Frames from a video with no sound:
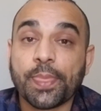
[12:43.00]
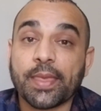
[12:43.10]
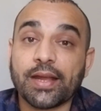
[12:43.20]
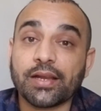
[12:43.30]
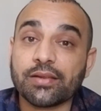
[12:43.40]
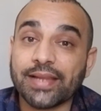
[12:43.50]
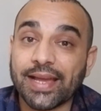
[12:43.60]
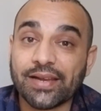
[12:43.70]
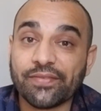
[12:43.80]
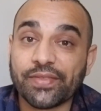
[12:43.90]
Another
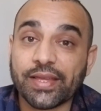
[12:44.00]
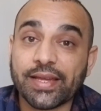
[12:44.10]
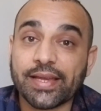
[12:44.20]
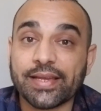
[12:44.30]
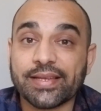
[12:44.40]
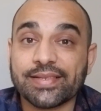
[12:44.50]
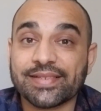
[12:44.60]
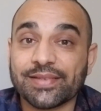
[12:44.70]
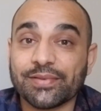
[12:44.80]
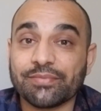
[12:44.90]
negative thing
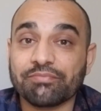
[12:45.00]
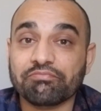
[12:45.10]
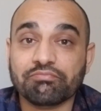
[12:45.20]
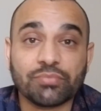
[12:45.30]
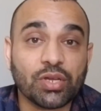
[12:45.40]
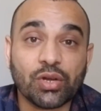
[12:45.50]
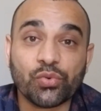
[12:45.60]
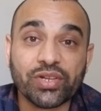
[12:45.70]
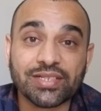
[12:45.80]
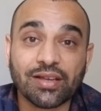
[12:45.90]
is a
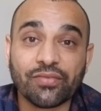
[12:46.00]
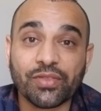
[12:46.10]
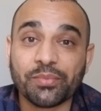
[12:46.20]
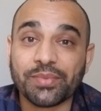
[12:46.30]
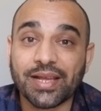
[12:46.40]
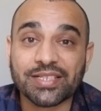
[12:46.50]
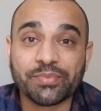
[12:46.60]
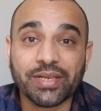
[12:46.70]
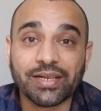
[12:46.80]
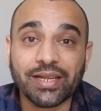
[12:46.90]
risk of them not
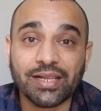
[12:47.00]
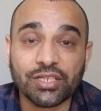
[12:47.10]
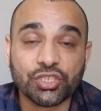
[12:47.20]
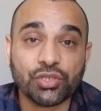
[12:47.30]
speaking English.